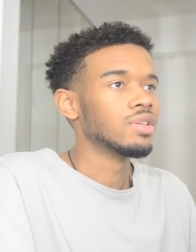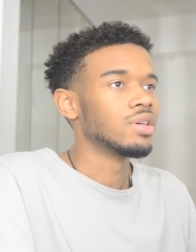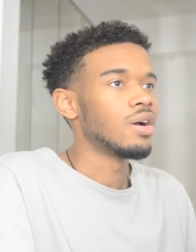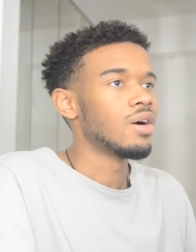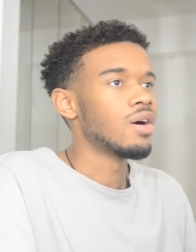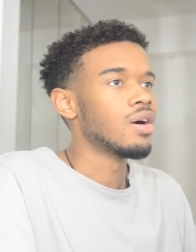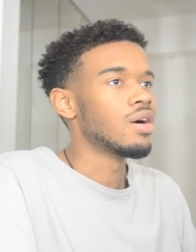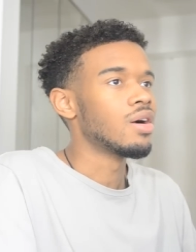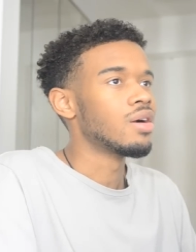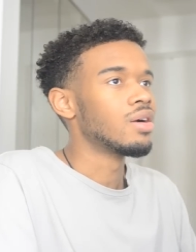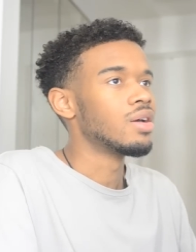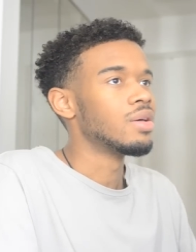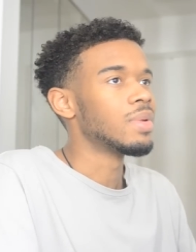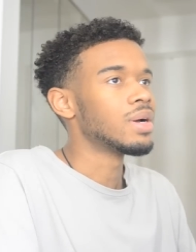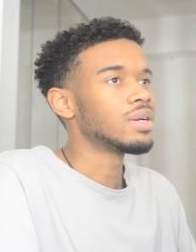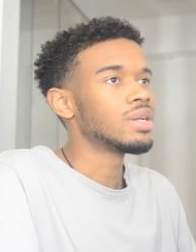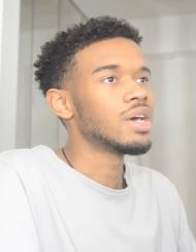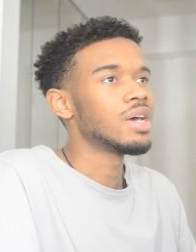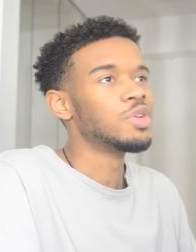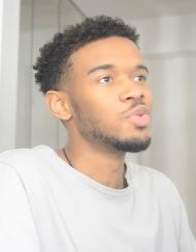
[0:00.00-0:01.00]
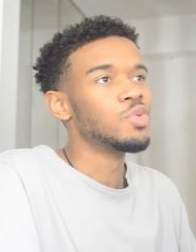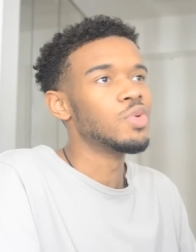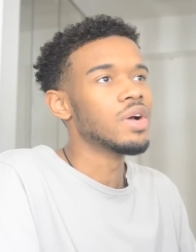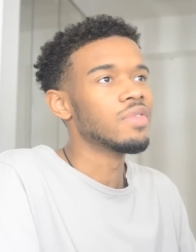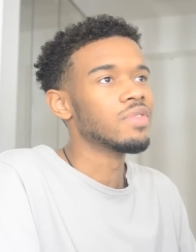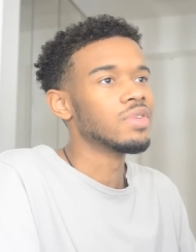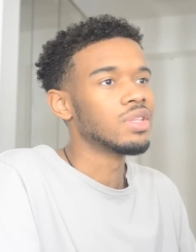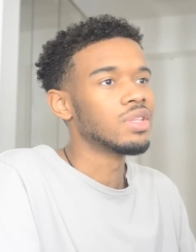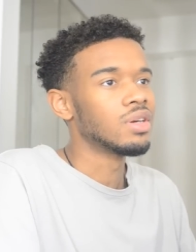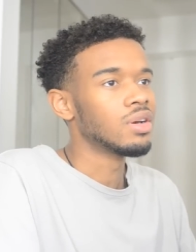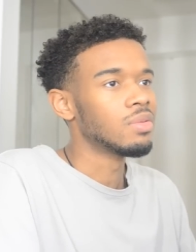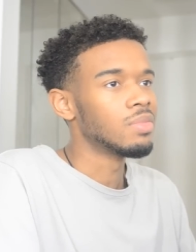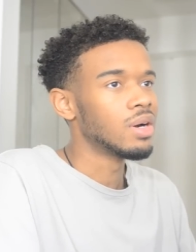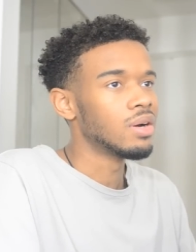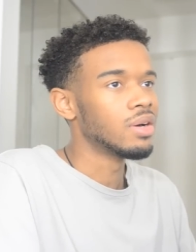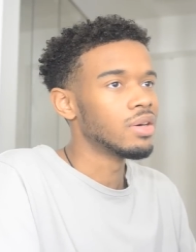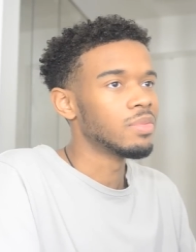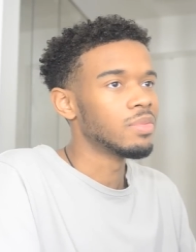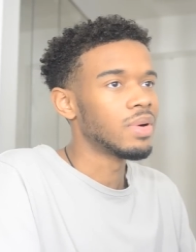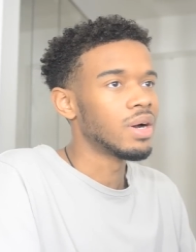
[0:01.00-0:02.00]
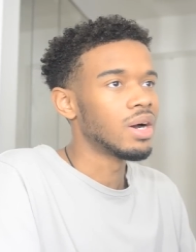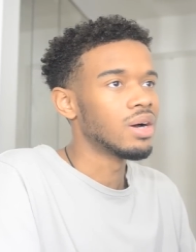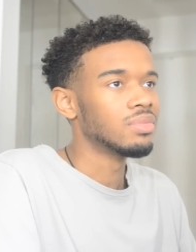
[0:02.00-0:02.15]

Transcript: in the car. And my dad knew everything about hip